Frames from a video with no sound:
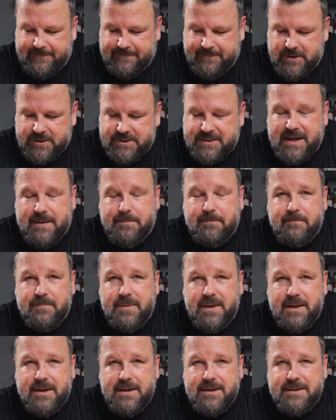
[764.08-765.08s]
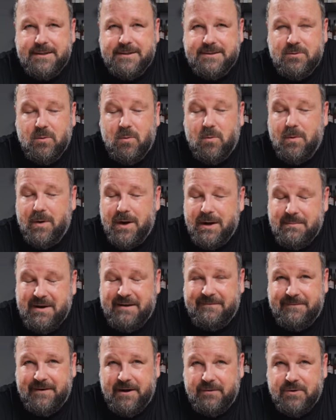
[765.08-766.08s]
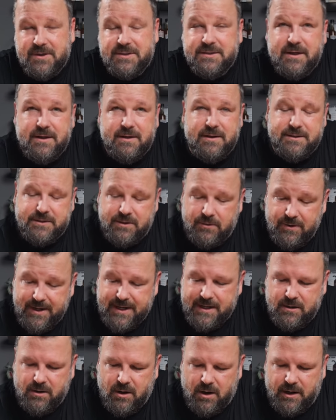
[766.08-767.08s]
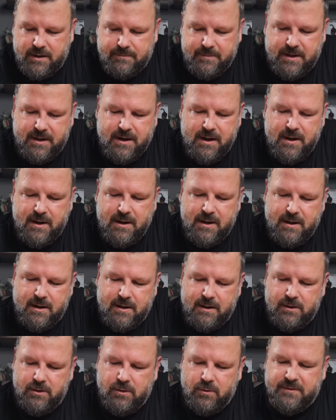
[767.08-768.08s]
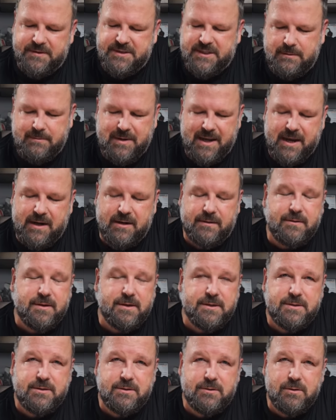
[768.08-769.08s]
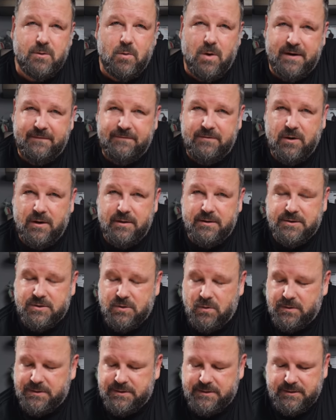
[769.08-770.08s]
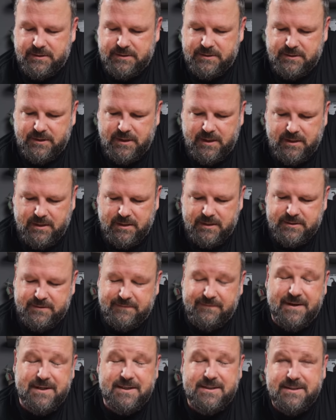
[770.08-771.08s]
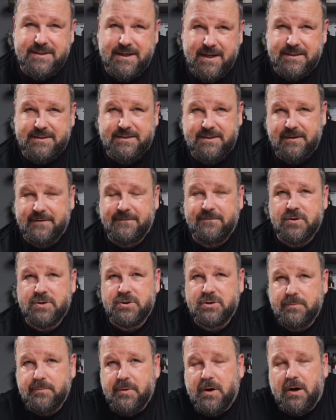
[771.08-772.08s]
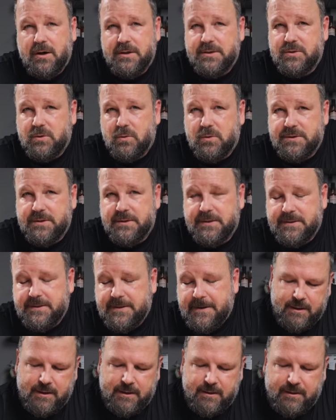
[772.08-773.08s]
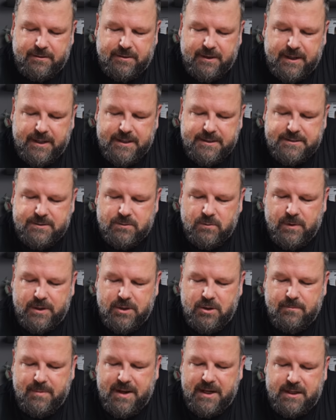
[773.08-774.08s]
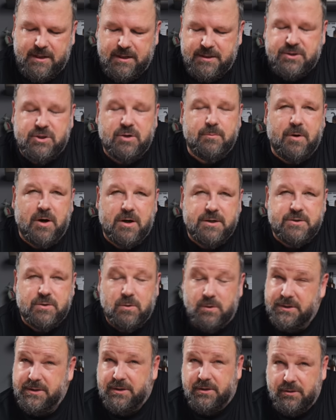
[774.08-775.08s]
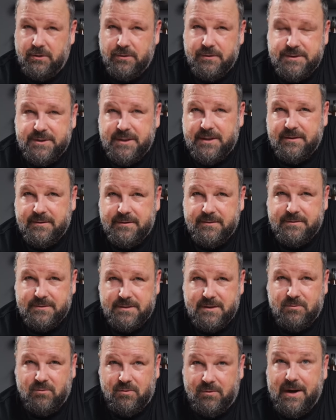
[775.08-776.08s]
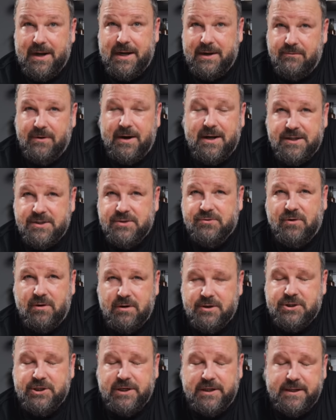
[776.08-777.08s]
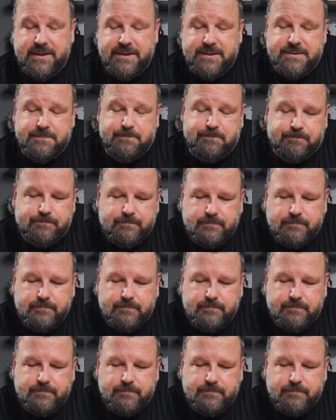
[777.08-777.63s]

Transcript: first up is one of my favorites. It is green cardamom. You would have seen me adding this to quite a few other sauces. It is fantastic for super hot sauces. The thing is, when you're making a super hot sauce and you're using some really, really strong chilies,